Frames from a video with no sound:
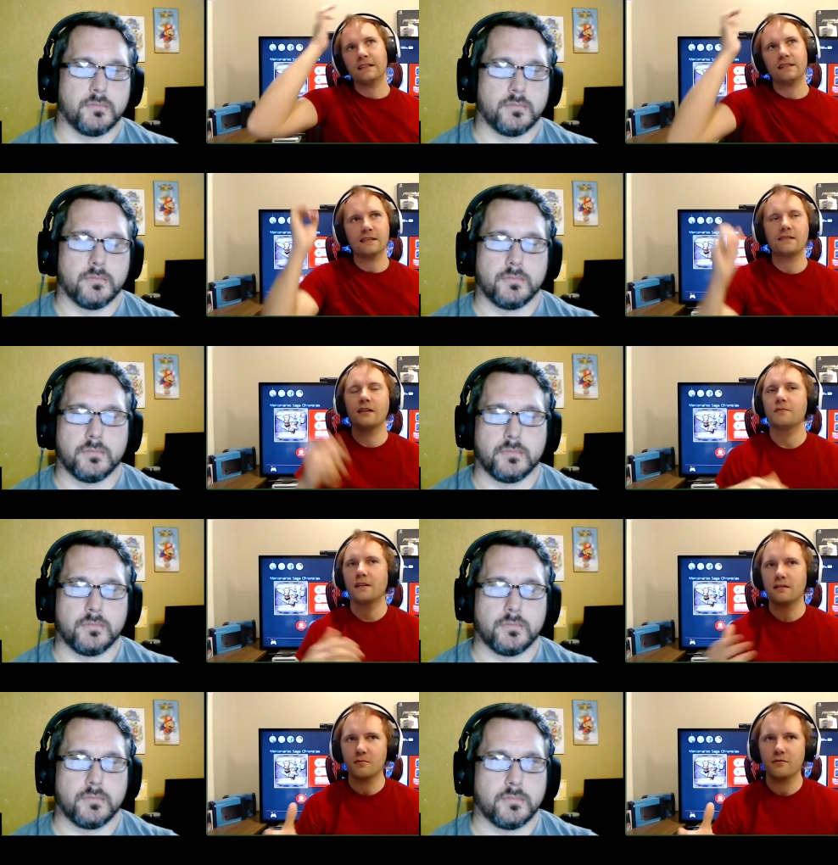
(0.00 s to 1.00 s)
Speaker 1: It, it
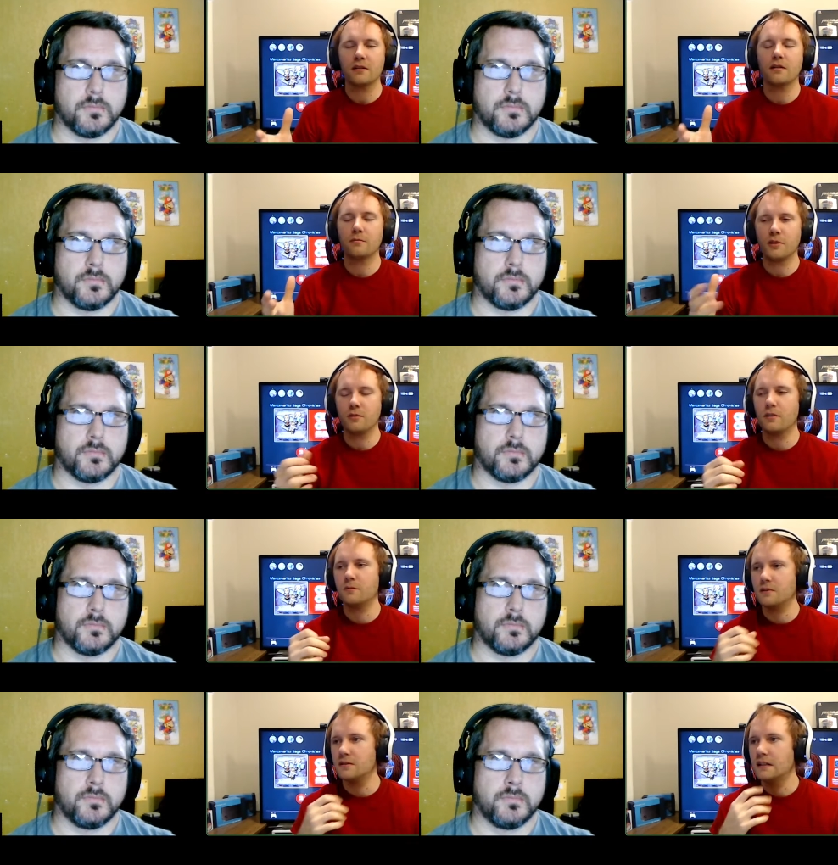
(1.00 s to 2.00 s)
seems like it's moving along pretty
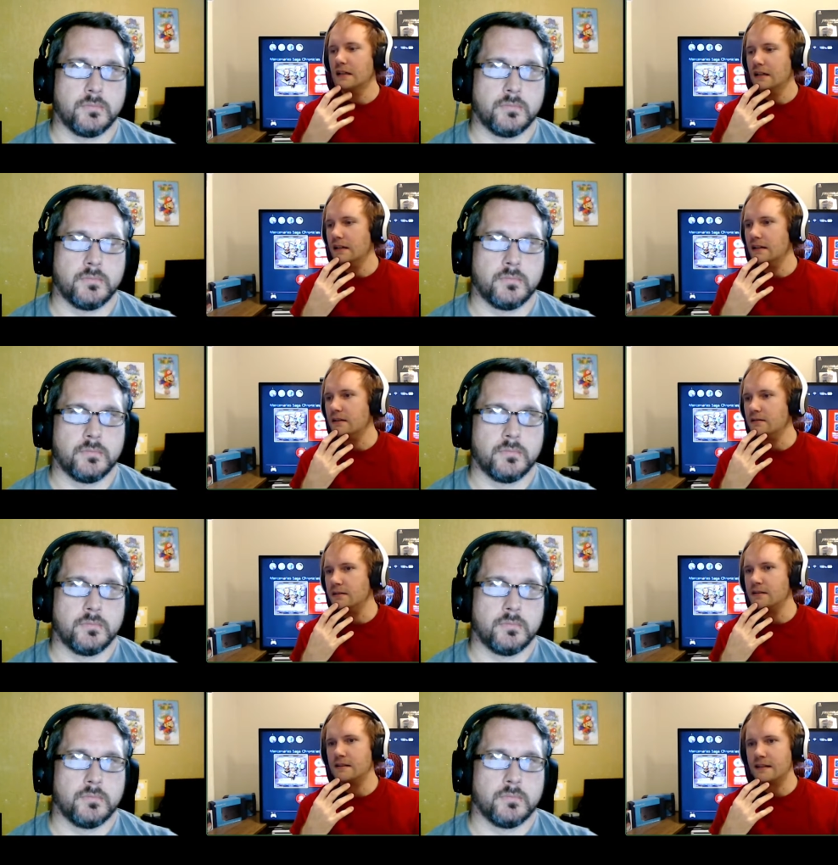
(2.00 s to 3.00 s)
well, but uh,
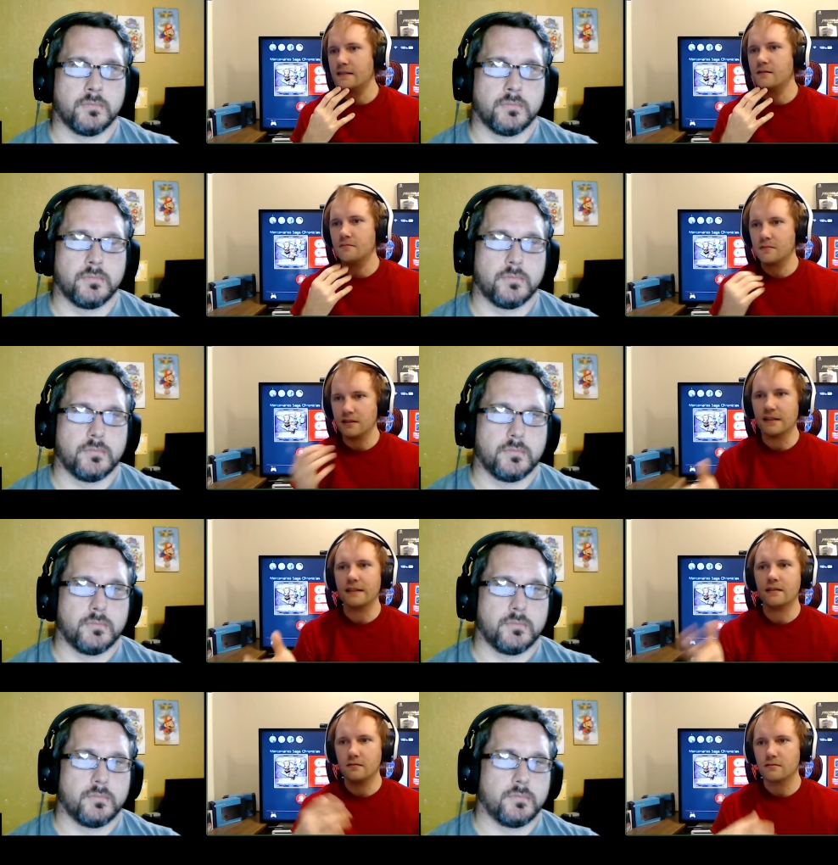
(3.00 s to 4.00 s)
it, it's had some
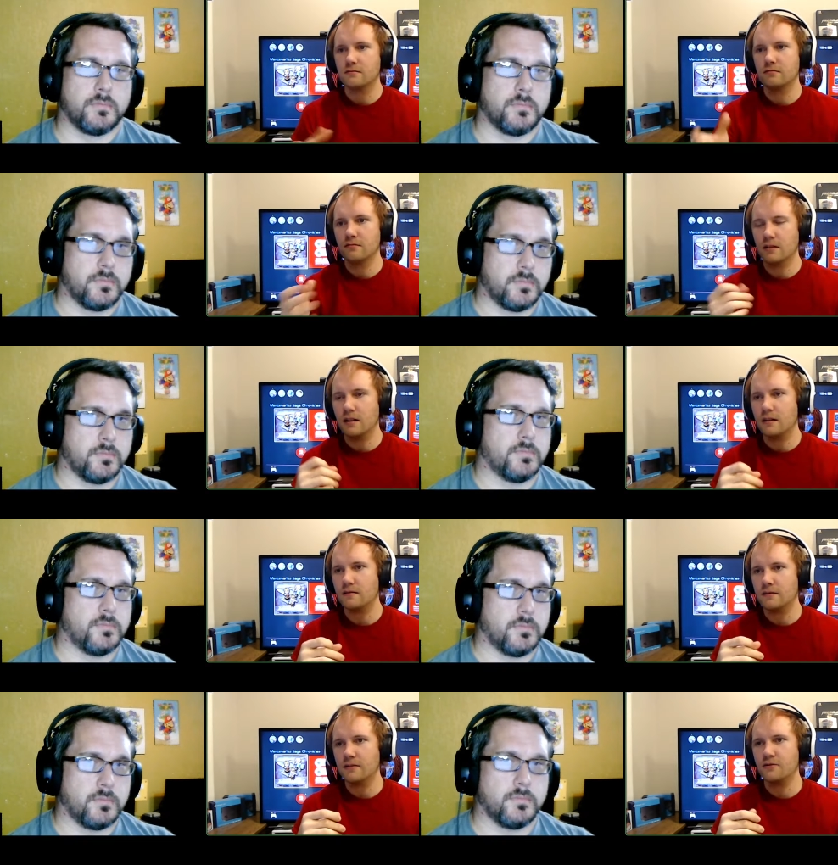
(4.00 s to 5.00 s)
delay
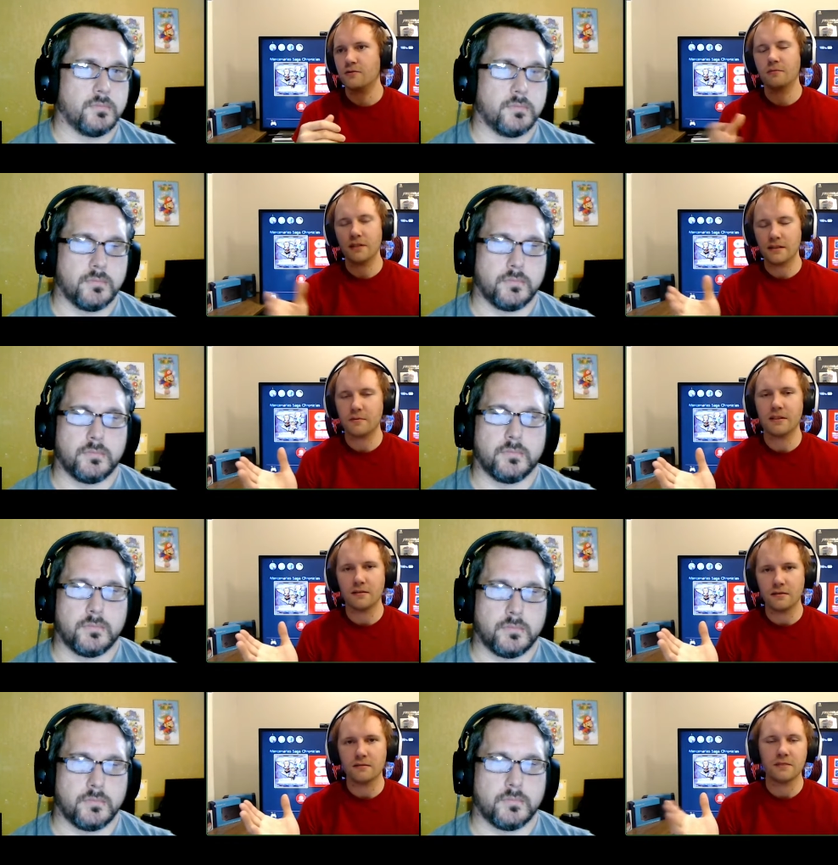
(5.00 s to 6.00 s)
uh, issues. I mean, it's
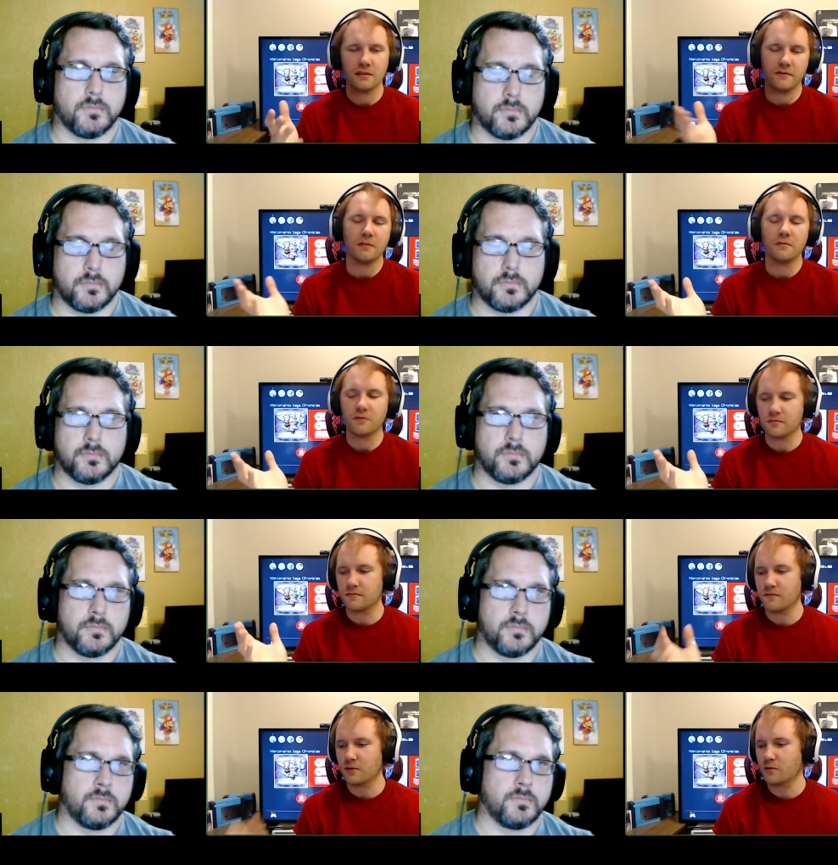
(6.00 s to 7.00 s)
been in, de- in development
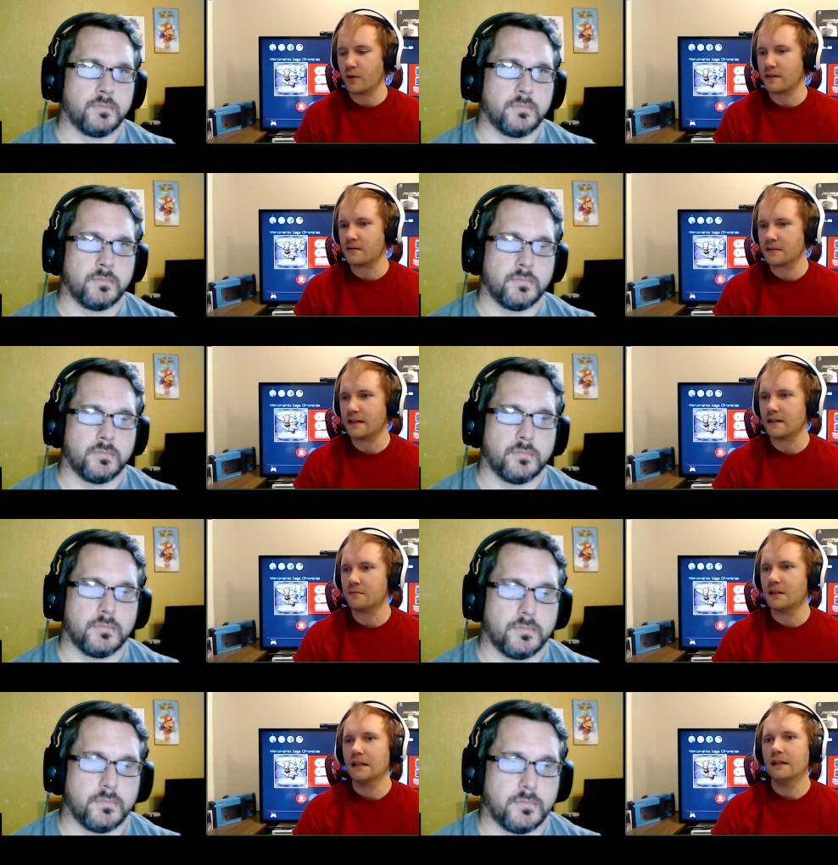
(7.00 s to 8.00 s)
for, for quite some
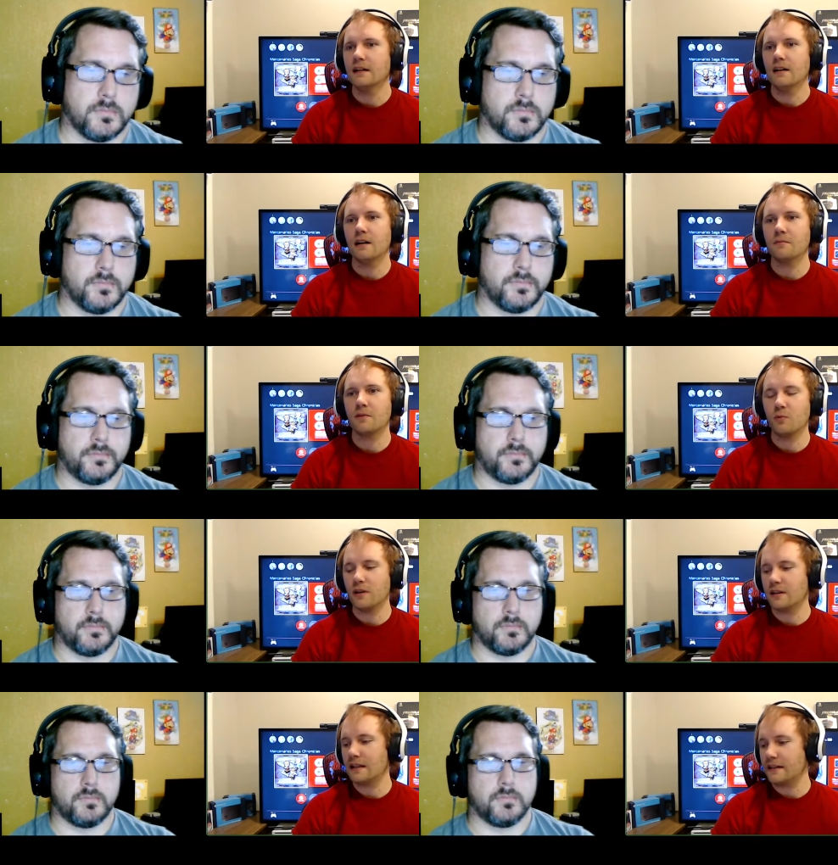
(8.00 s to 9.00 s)
time. Um, the
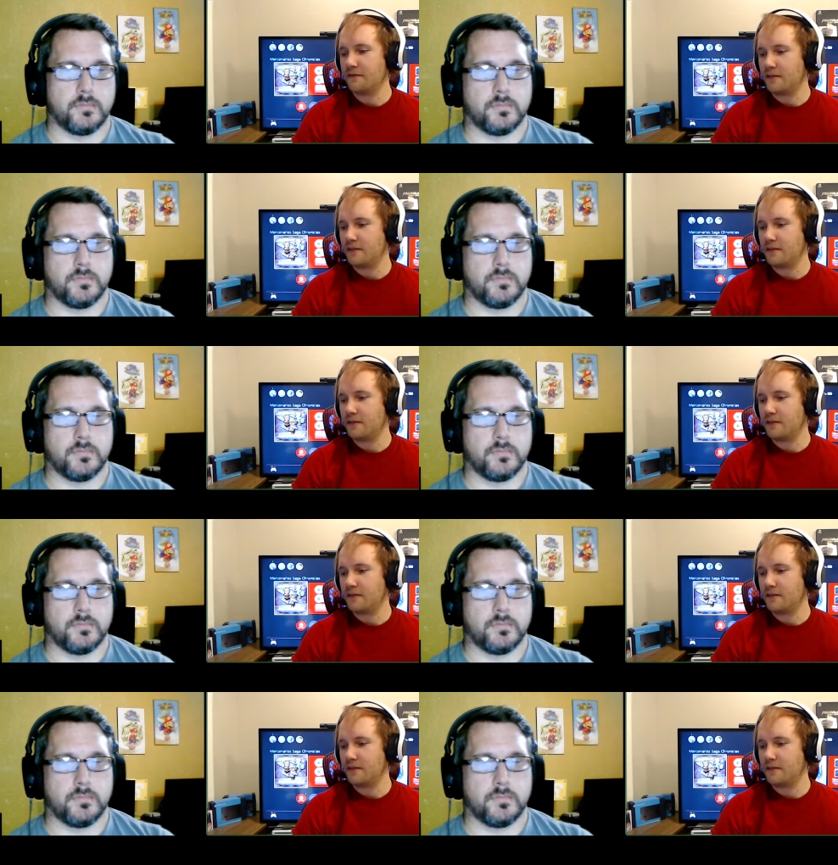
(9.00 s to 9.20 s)
one that